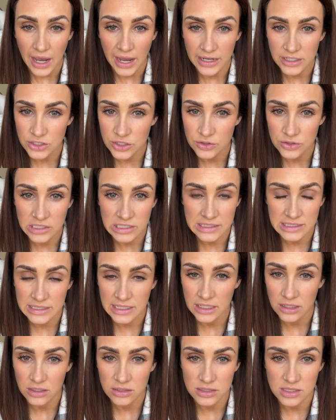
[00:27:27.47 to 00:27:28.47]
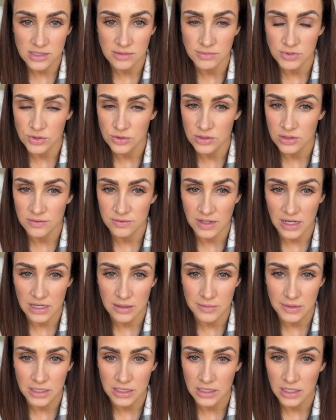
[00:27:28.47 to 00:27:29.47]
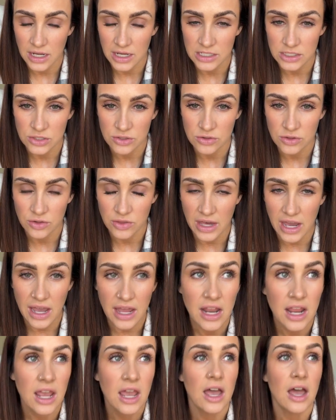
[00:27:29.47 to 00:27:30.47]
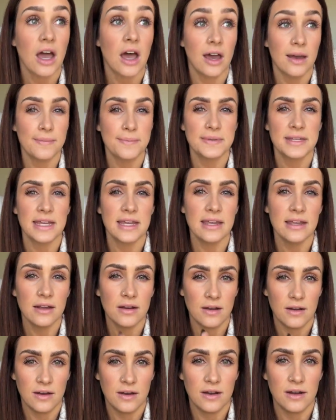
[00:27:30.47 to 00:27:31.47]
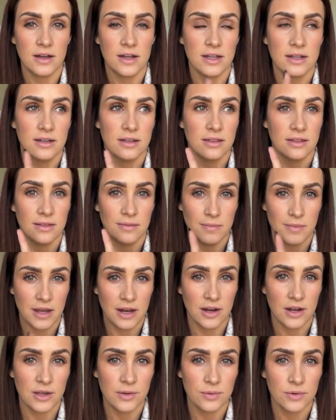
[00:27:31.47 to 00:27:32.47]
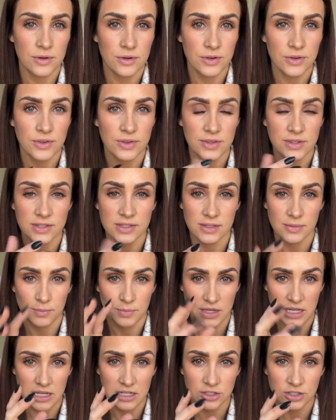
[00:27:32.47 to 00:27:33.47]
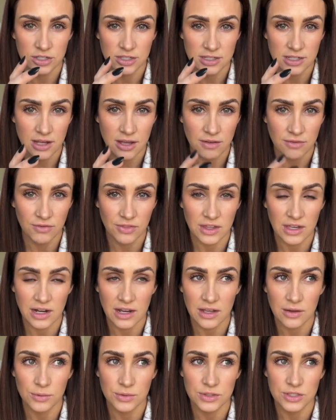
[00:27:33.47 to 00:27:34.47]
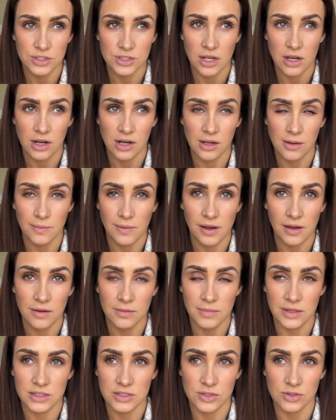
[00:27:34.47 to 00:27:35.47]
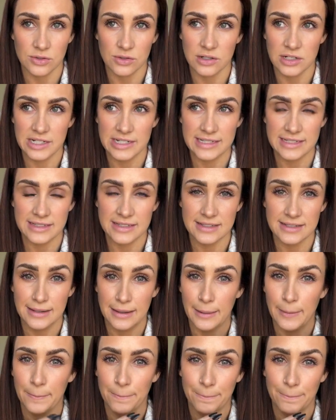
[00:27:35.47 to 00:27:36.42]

I do need to get on some sort of vitamin. I do know that update on the Mary Ruth's peach stuff that I was talking about in my stories.